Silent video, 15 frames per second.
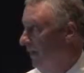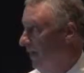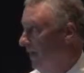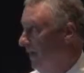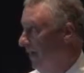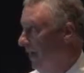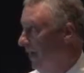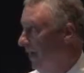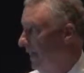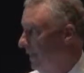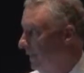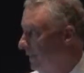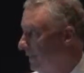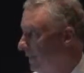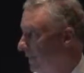even today.
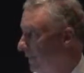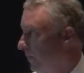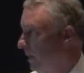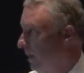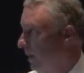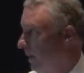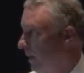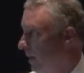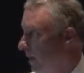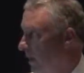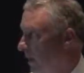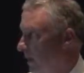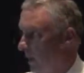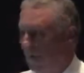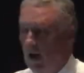
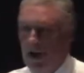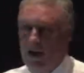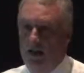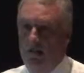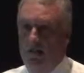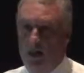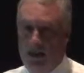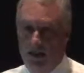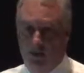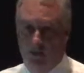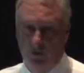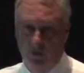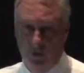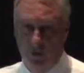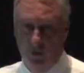Providing
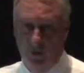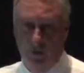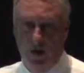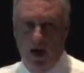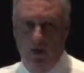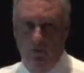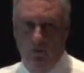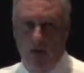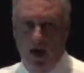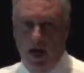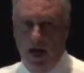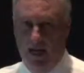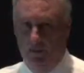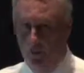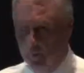faster turnaround
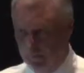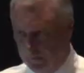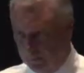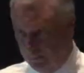time,